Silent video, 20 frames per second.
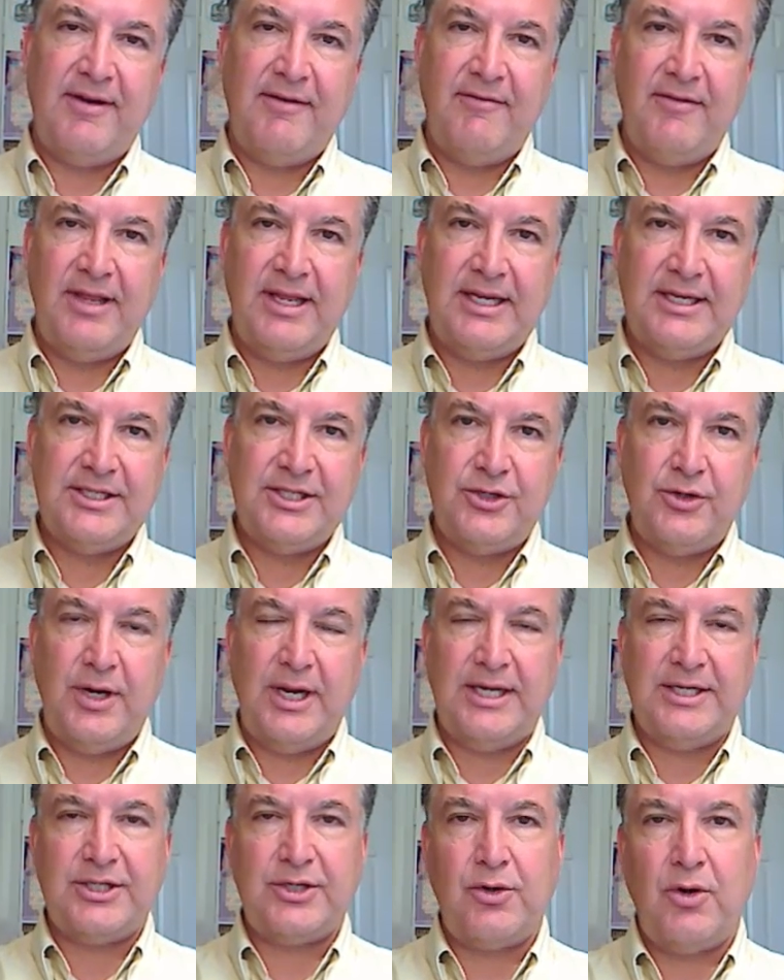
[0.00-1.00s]
If everything is
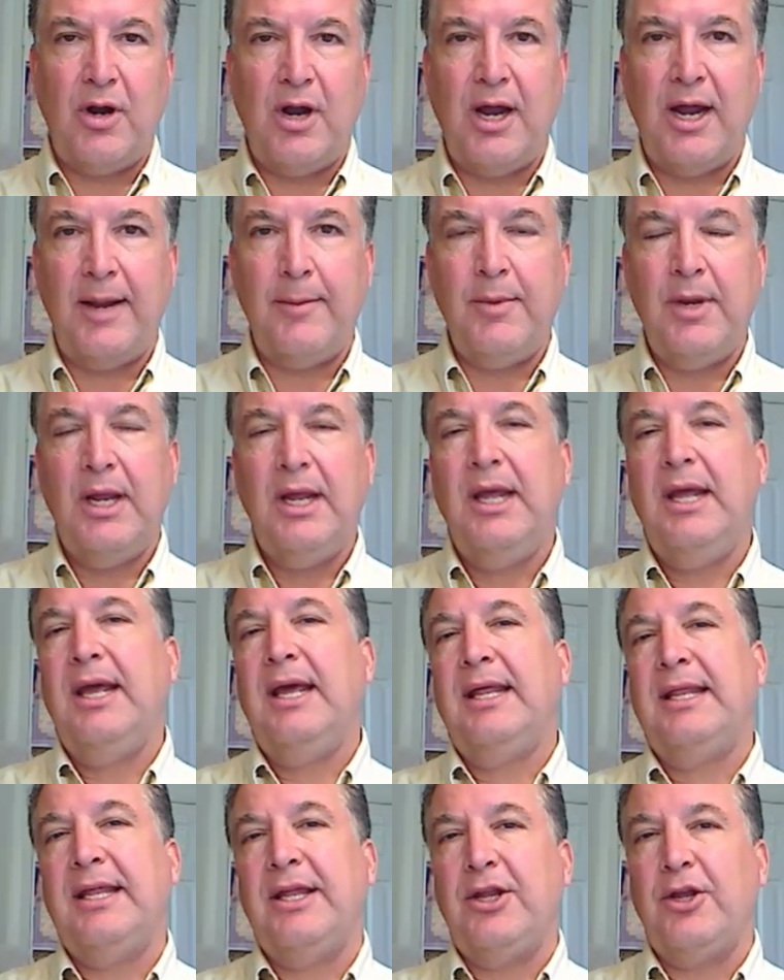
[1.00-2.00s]
transcribed,
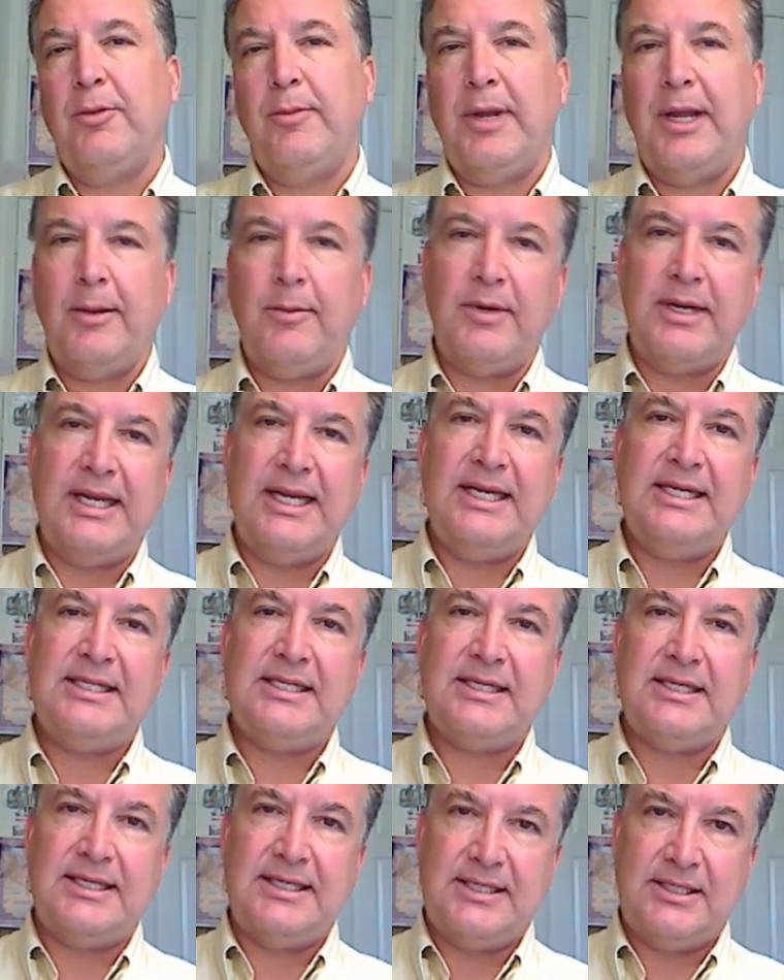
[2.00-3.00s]
then you'll be able to
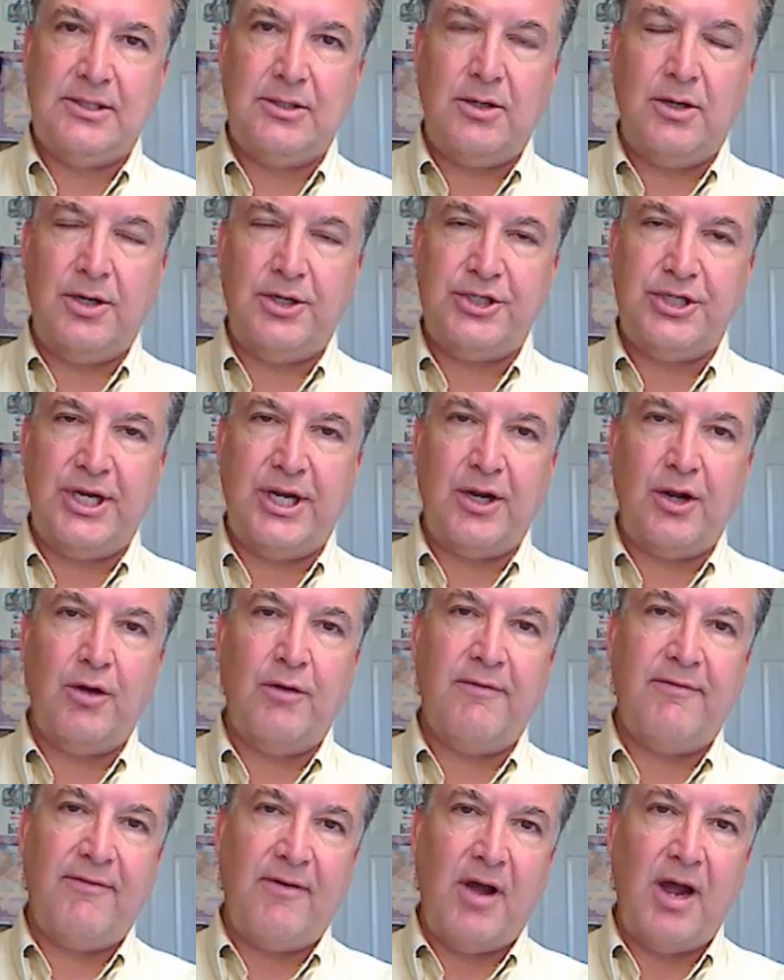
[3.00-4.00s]
easily search
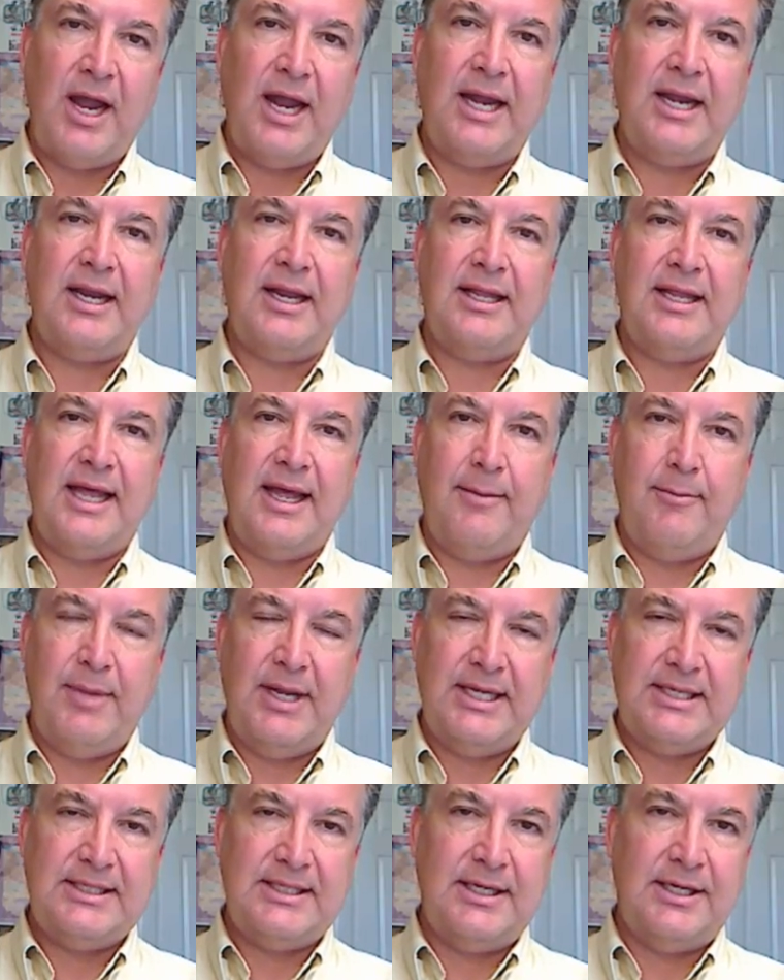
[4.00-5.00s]
and go find
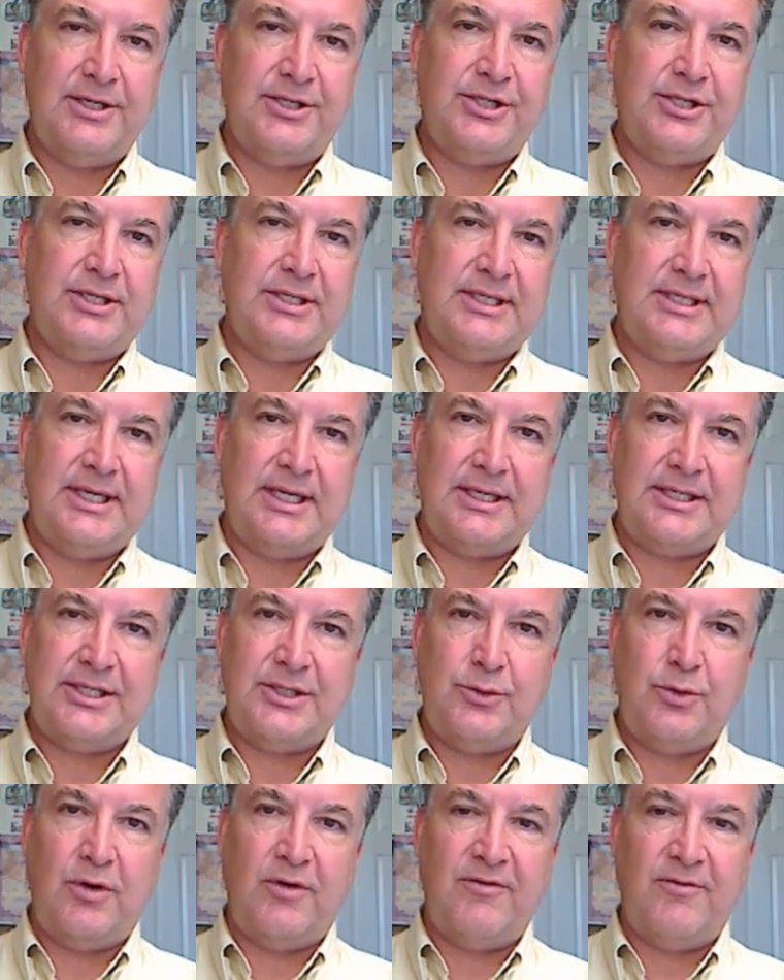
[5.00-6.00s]
that message
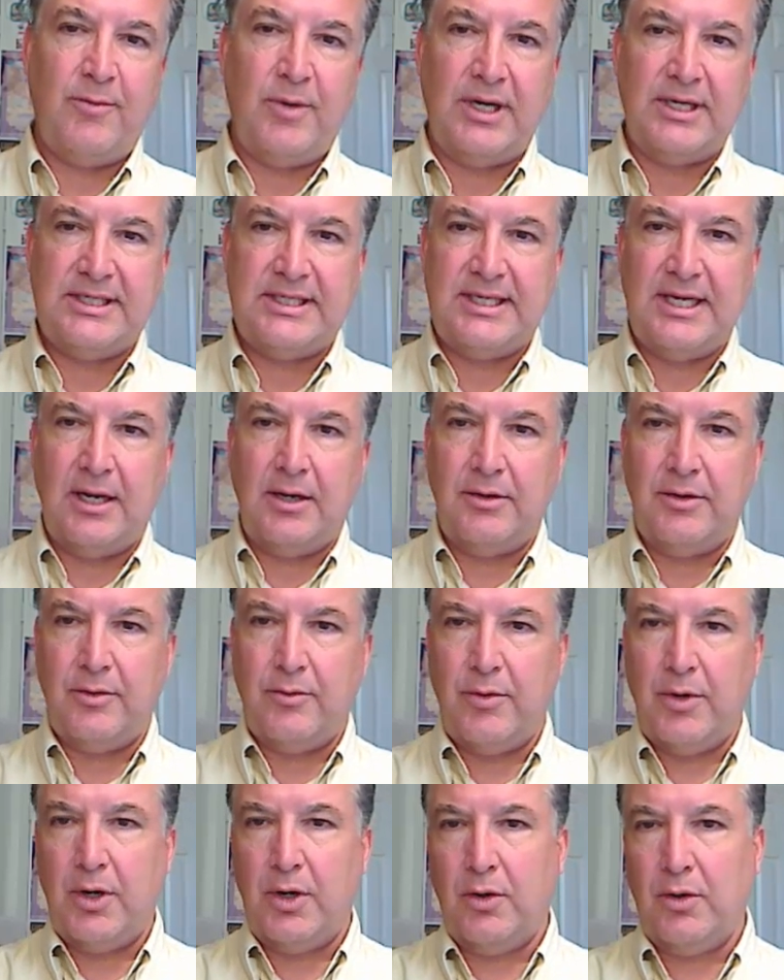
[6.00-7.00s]
6, 12 months
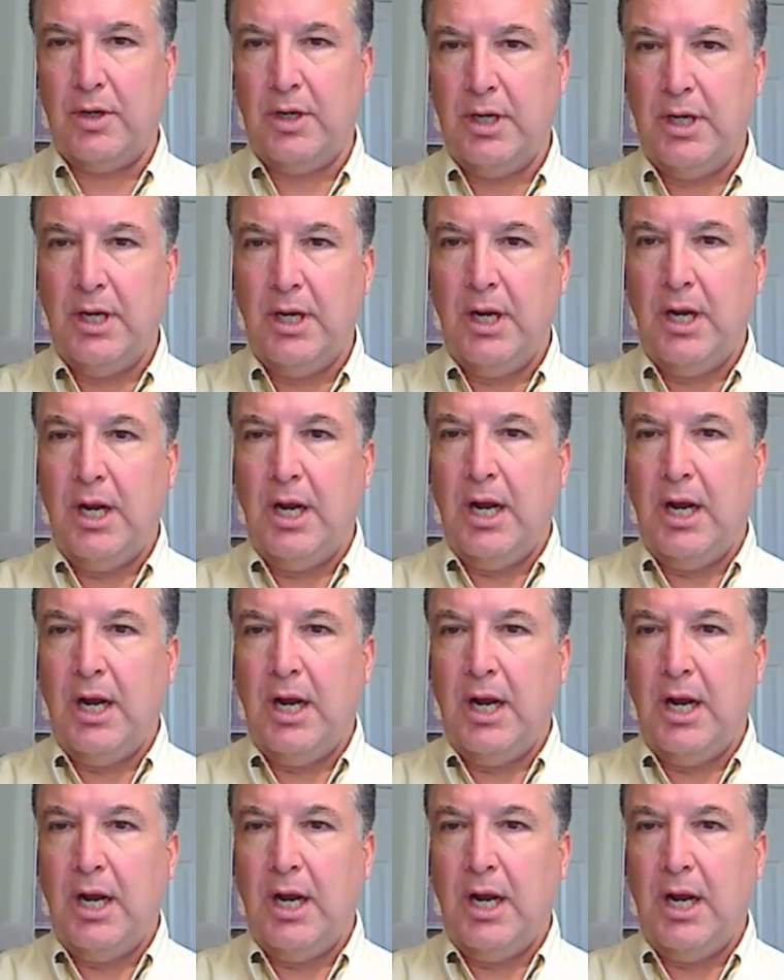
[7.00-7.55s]
down the road.